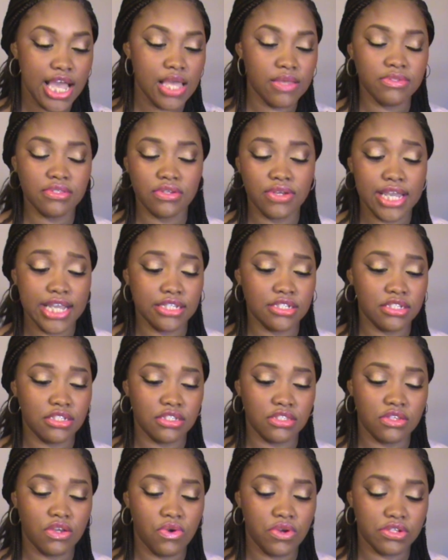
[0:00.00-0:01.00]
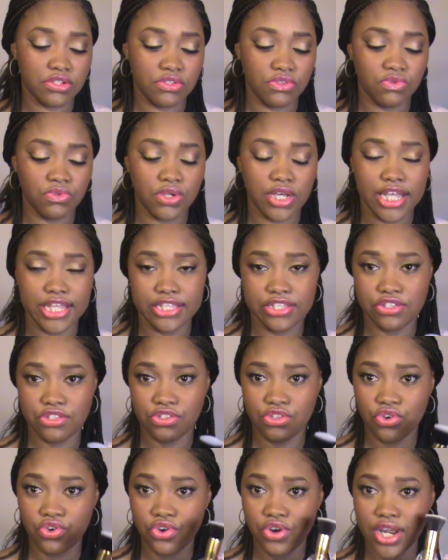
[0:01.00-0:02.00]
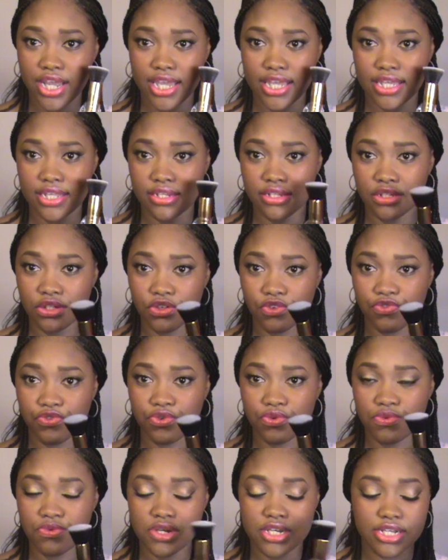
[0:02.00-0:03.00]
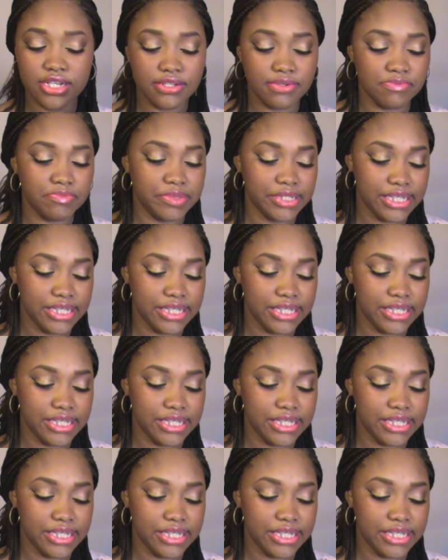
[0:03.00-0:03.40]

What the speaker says: I was going to actually just go into a store and look for one.